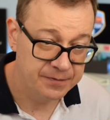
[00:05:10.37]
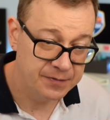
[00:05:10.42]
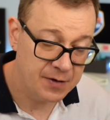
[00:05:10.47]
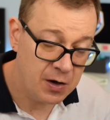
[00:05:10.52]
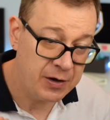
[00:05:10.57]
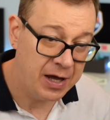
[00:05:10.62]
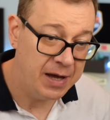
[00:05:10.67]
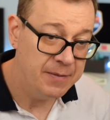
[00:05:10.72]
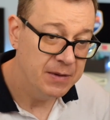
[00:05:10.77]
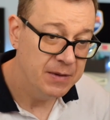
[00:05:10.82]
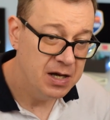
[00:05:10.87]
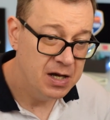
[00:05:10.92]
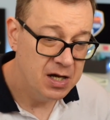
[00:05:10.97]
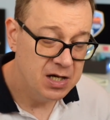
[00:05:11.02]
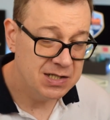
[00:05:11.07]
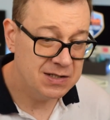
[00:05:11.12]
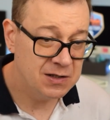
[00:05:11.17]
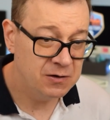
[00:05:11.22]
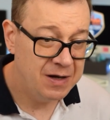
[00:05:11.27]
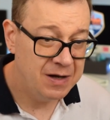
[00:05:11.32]
Okay,
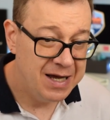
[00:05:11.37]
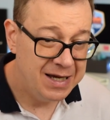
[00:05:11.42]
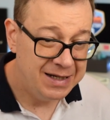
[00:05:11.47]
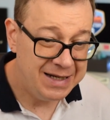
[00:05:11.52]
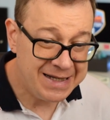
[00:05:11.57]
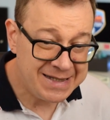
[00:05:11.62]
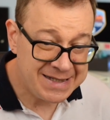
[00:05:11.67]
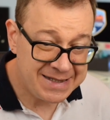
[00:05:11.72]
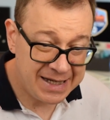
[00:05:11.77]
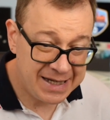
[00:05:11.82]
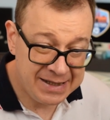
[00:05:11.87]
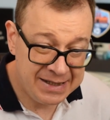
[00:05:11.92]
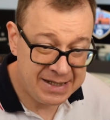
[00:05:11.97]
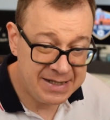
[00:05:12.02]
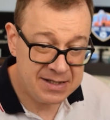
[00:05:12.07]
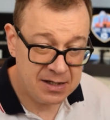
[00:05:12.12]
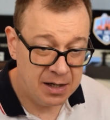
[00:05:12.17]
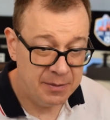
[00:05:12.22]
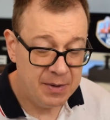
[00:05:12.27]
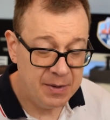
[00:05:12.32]
so let's set
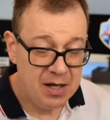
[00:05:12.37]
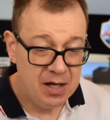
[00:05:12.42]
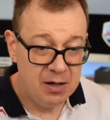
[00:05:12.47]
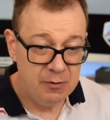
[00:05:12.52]
this up.